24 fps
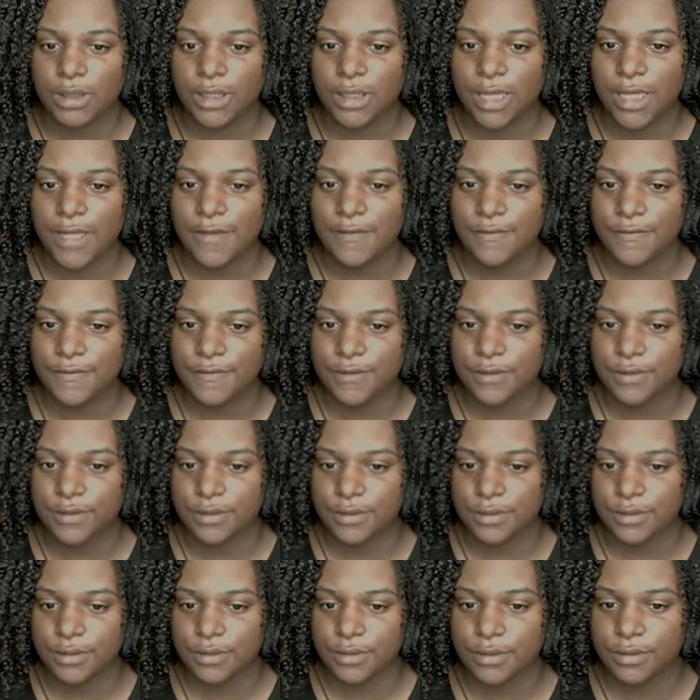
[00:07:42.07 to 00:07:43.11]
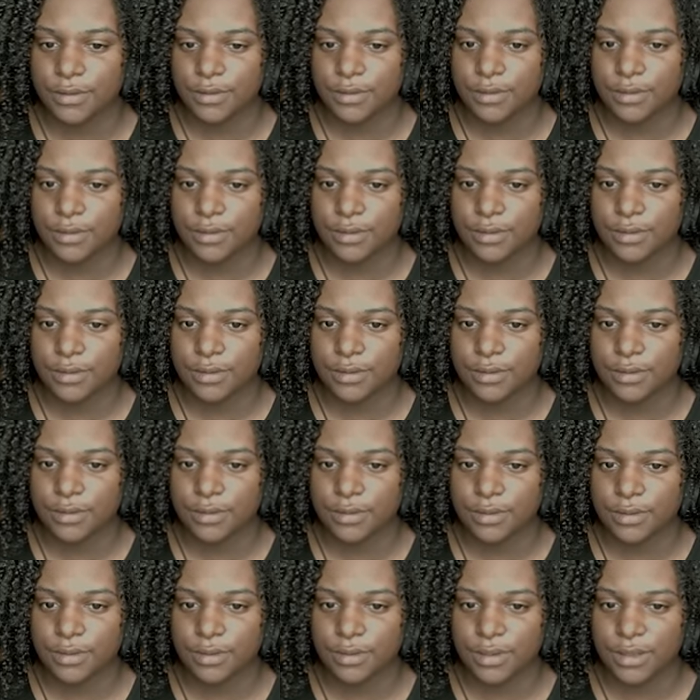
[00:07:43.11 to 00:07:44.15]
left.
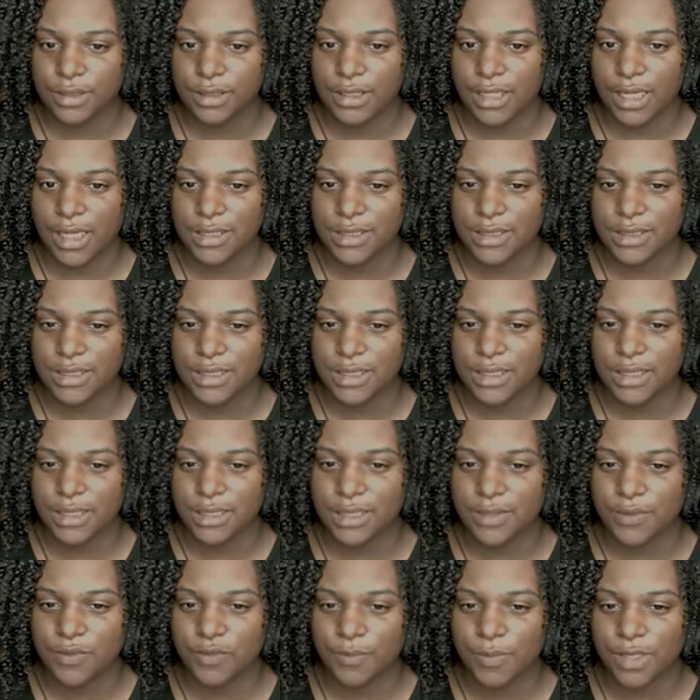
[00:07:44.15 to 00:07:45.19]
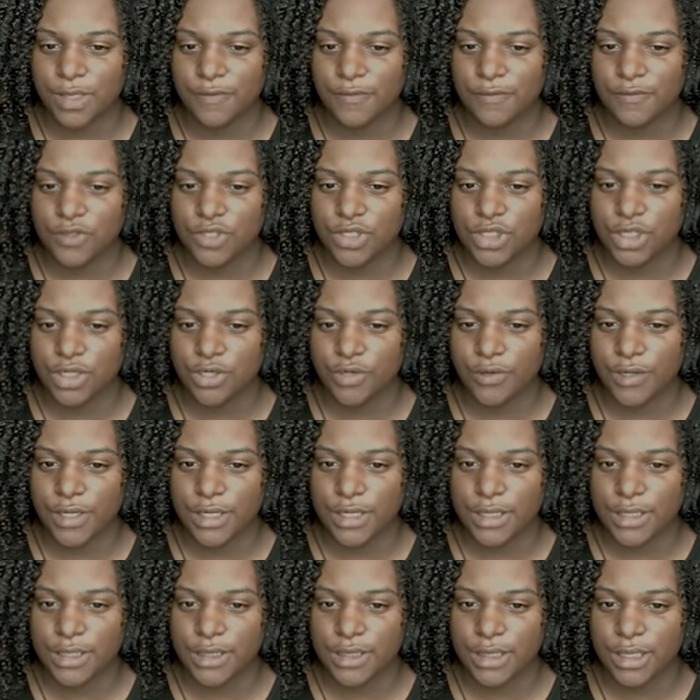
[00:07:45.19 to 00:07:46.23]
Yeah, see the little bit of
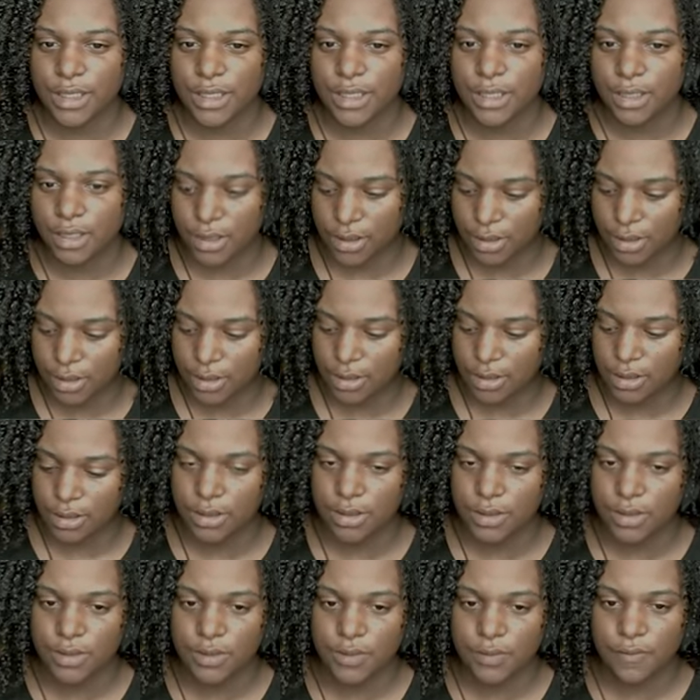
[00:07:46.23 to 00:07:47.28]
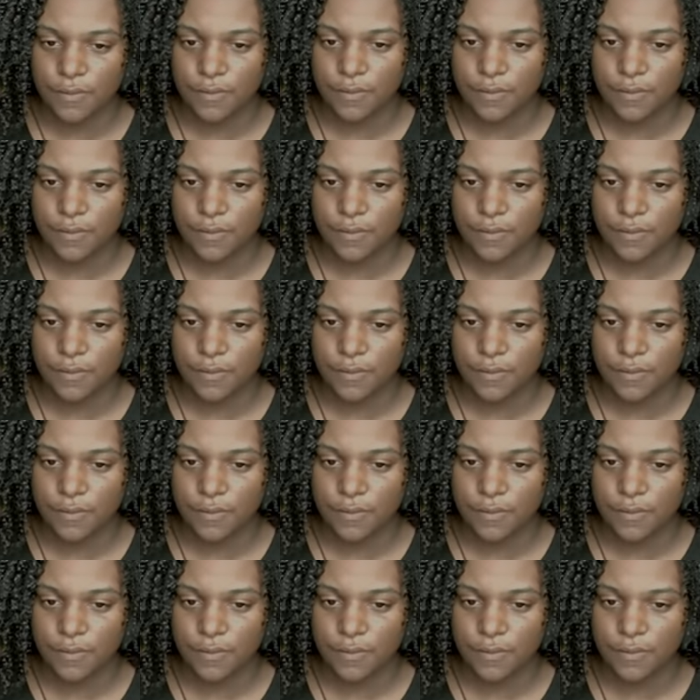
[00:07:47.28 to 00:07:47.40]
jitteriness here? To the